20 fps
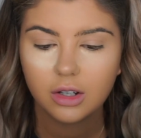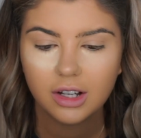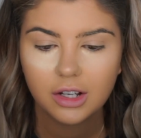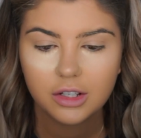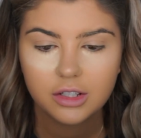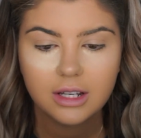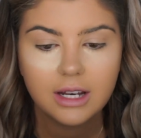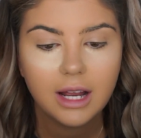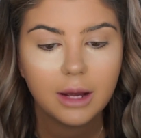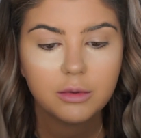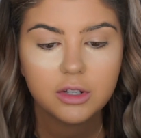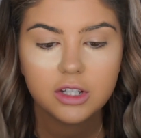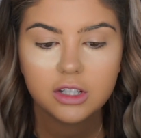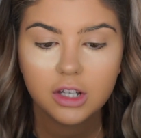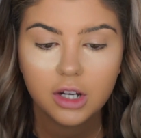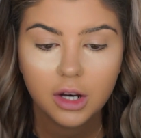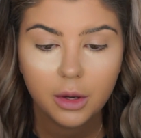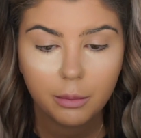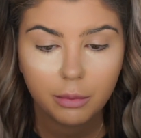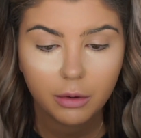So now I'm just
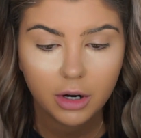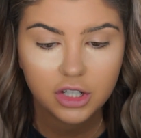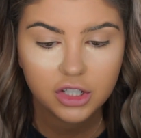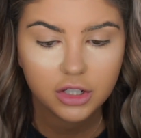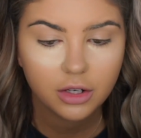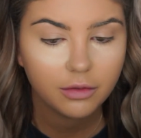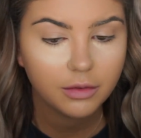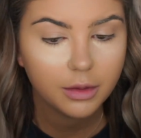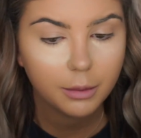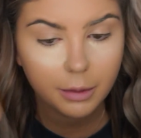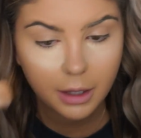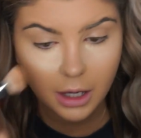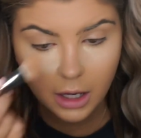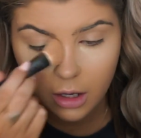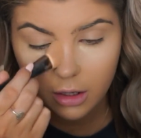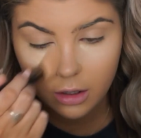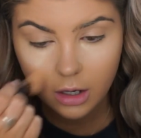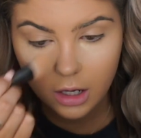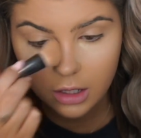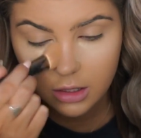going to brush off the
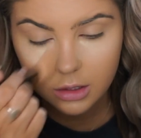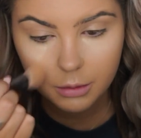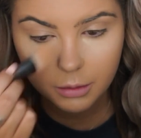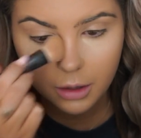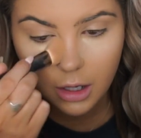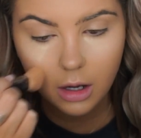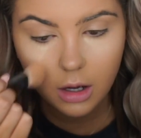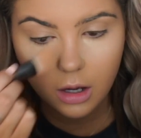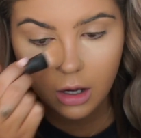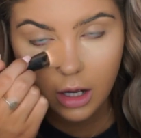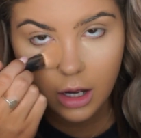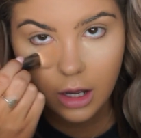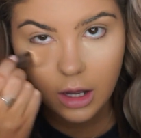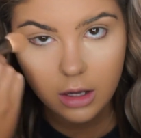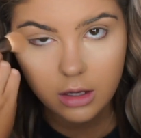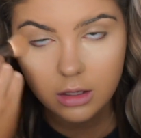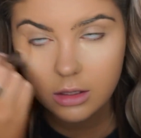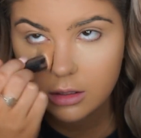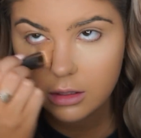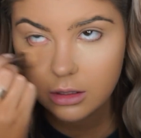powder under my
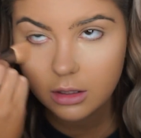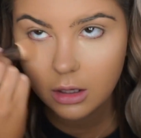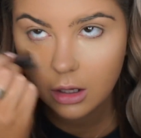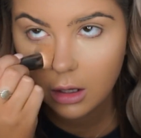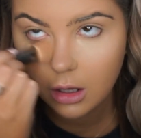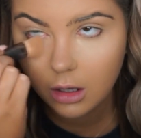eyes.